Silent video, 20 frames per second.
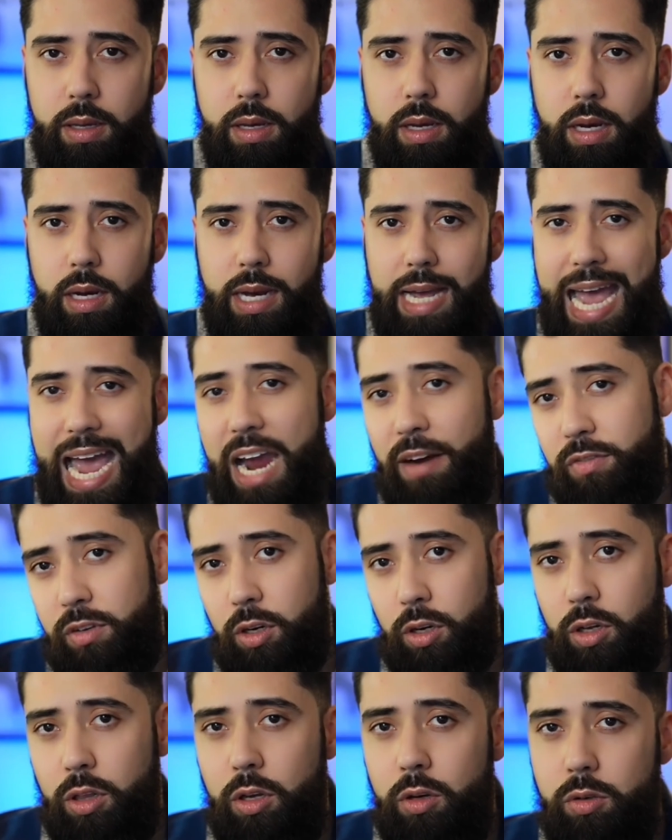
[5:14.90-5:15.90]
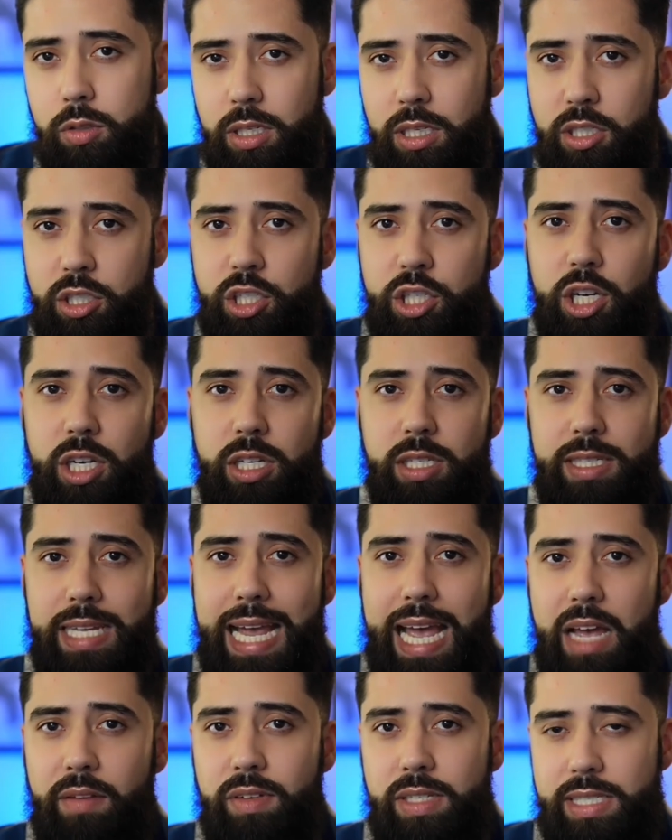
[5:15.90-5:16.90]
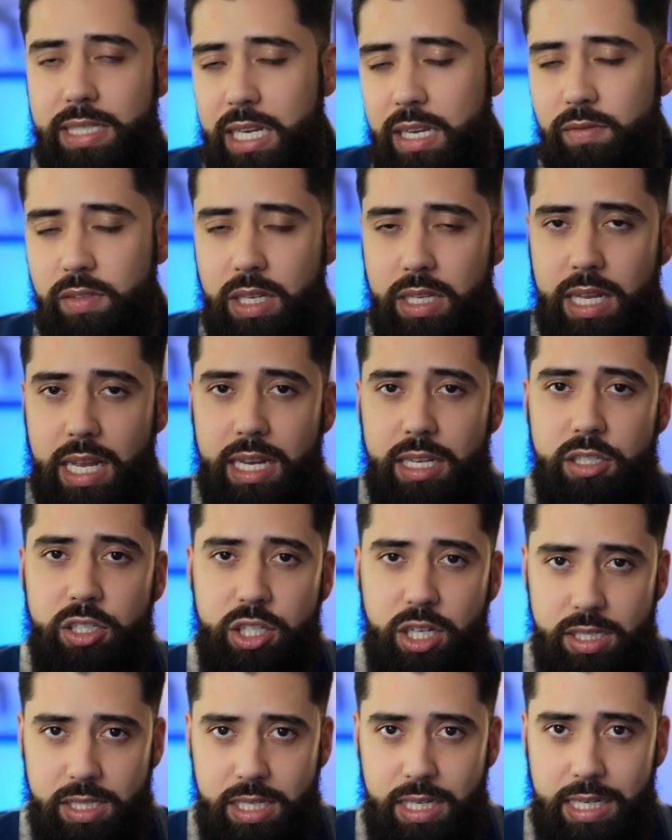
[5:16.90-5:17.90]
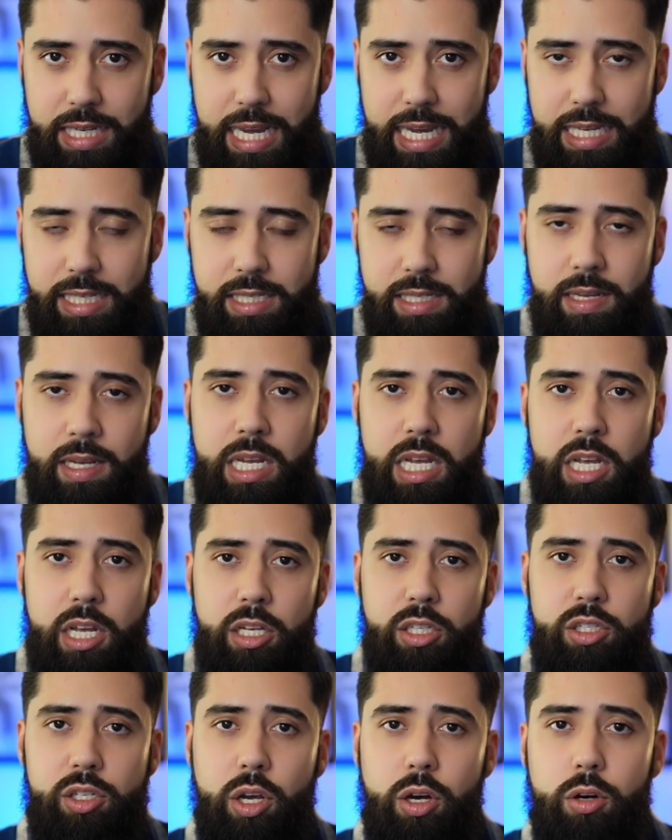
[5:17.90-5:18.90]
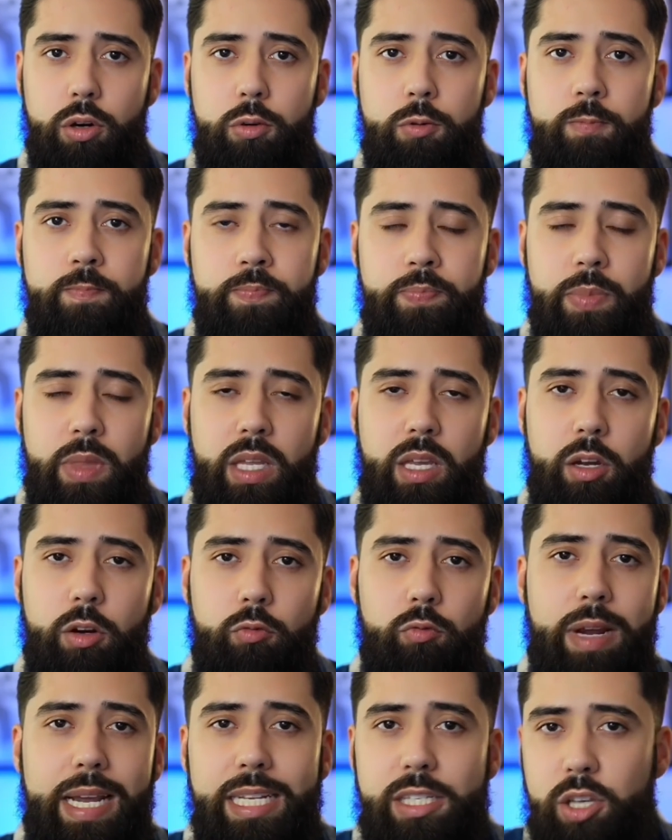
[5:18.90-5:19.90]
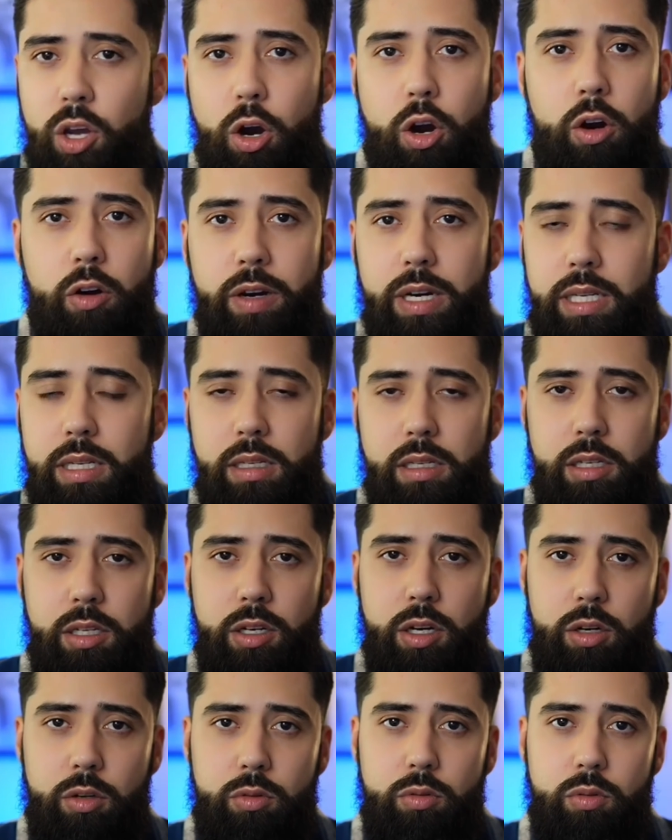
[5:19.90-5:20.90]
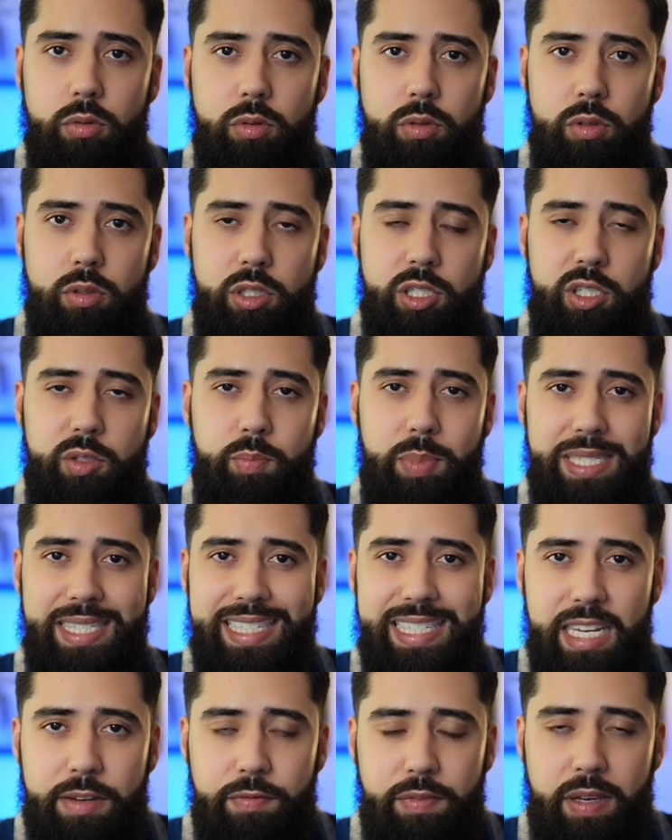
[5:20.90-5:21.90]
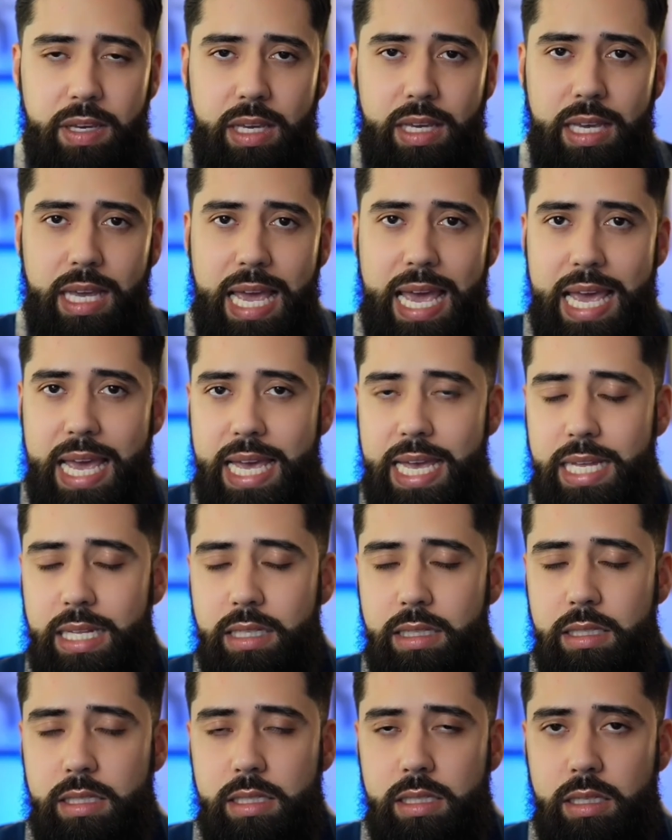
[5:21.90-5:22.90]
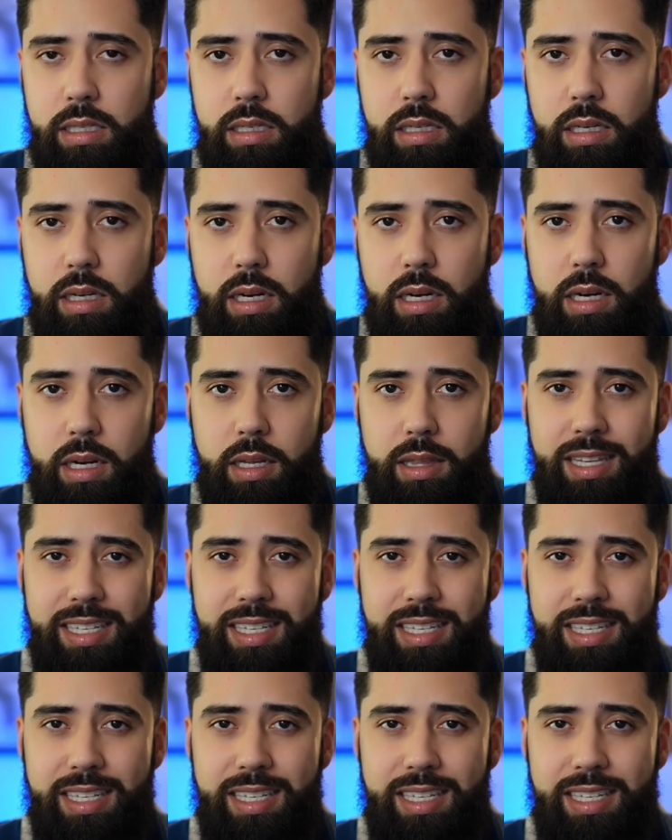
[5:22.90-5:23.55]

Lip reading: after closing, just to have a safety net just in case. So rates aren't, specific and the